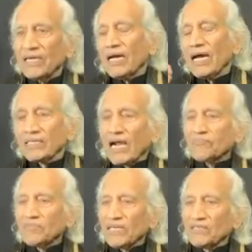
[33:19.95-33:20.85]

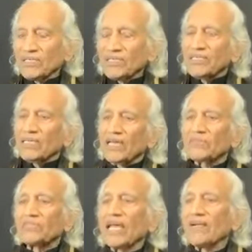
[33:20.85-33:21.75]
adapt it
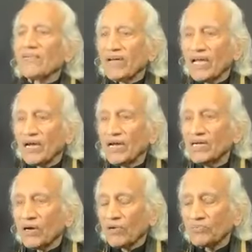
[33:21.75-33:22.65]
as their way
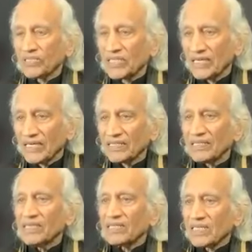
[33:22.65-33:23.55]
of seeing,
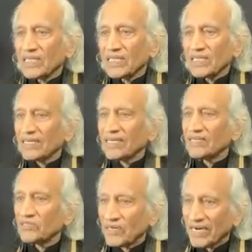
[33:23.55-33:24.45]
thinking, and
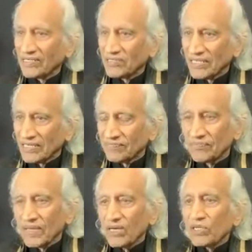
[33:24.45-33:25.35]
interacting.
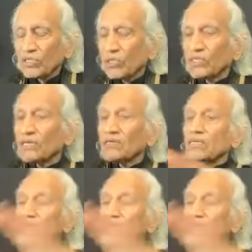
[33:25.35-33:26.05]
So the